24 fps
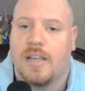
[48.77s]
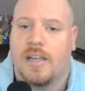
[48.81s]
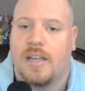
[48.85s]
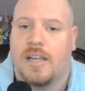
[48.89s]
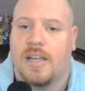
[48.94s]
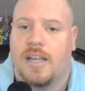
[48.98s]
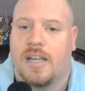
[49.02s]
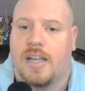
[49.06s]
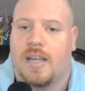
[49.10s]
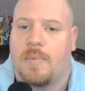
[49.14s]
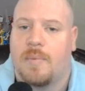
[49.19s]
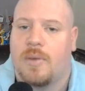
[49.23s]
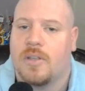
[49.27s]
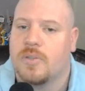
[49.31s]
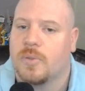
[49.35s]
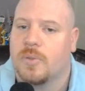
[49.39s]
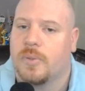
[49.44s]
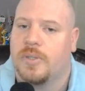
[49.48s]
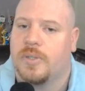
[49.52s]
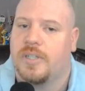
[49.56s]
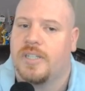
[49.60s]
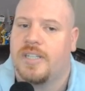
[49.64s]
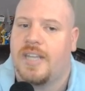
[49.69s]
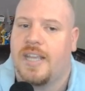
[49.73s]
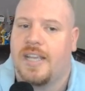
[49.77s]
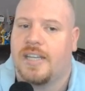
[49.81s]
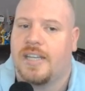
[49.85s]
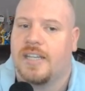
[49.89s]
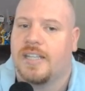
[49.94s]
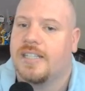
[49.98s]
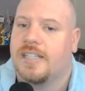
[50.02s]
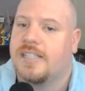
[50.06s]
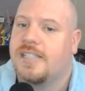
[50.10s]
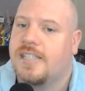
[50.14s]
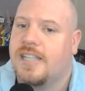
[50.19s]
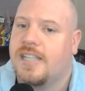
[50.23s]
I'm also going to take into
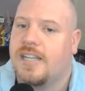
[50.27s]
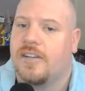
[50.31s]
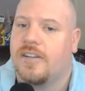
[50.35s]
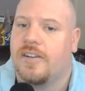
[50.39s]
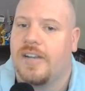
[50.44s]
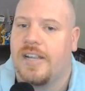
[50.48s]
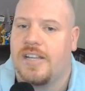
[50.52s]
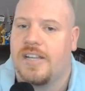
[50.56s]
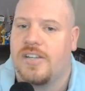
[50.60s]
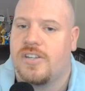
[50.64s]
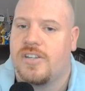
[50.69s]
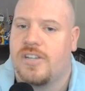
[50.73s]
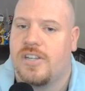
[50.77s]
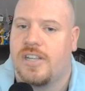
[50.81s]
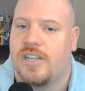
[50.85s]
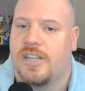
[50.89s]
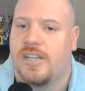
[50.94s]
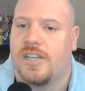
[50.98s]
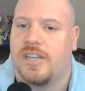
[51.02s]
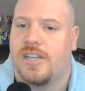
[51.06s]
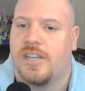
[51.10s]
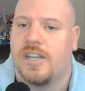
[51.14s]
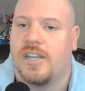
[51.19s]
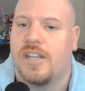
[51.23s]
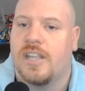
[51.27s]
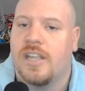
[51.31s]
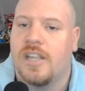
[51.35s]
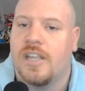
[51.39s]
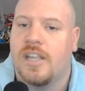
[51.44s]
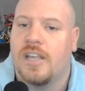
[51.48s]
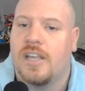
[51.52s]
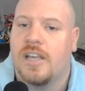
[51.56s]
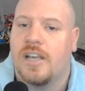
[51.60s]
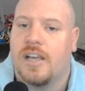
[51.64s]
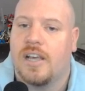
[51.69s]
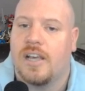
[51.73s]
consideration
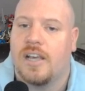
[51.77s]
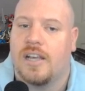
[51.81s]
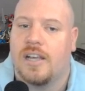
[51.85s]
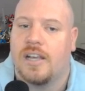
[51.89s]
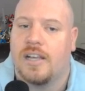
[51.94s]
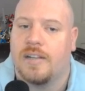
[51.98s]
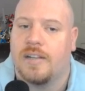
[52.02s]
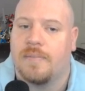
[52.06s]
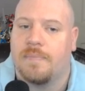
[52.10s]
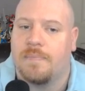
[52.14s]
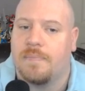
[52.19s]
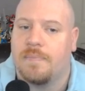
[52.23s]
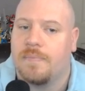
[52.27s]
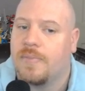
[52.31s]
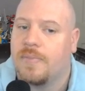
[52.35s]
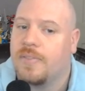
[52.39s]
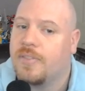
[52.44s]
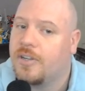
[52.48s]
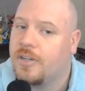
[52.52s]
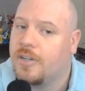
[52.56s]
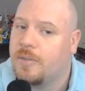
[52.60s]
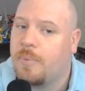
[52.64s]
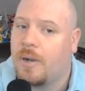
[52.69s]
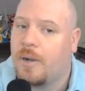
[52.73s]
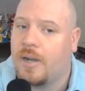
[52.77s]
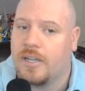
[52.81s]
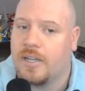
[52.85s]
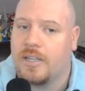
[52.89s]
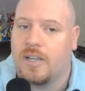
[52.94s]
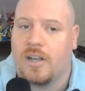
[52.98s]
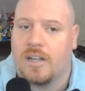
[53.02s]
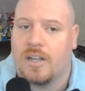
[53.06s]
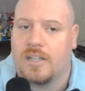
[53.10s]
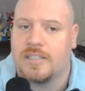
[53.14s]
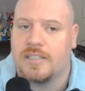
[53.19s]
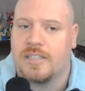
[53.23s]
third party
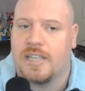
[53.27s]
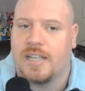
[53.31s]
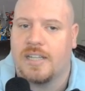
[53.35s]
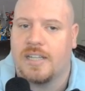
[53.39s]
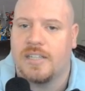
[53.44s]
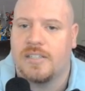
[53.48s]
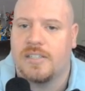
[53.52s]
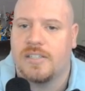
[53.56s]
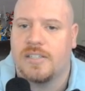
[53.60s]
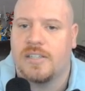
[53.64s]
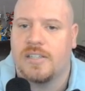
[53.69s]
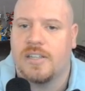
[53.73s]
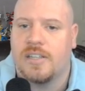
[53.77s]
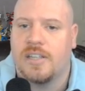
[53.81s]
content.